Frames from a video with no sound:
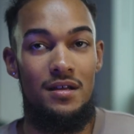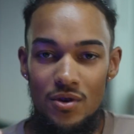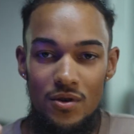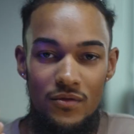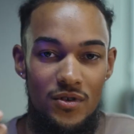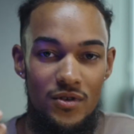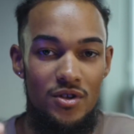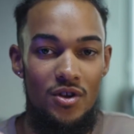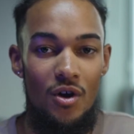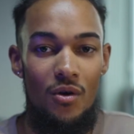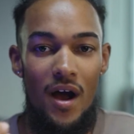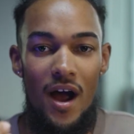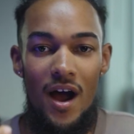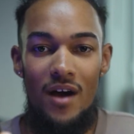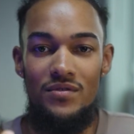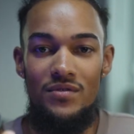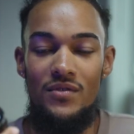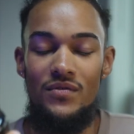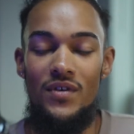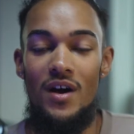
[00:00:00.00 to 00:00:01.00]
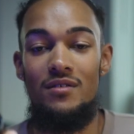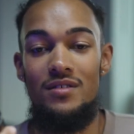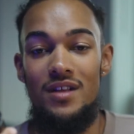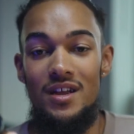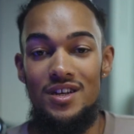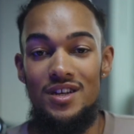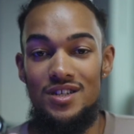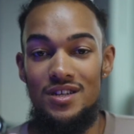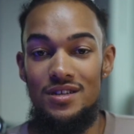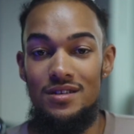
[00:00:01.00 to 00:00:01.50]
So if you don't have the
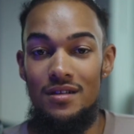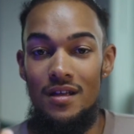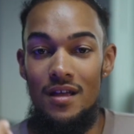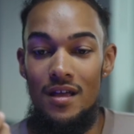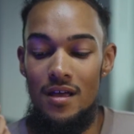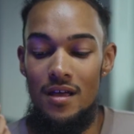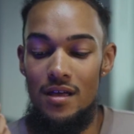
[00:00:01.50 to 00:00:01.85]
foundation,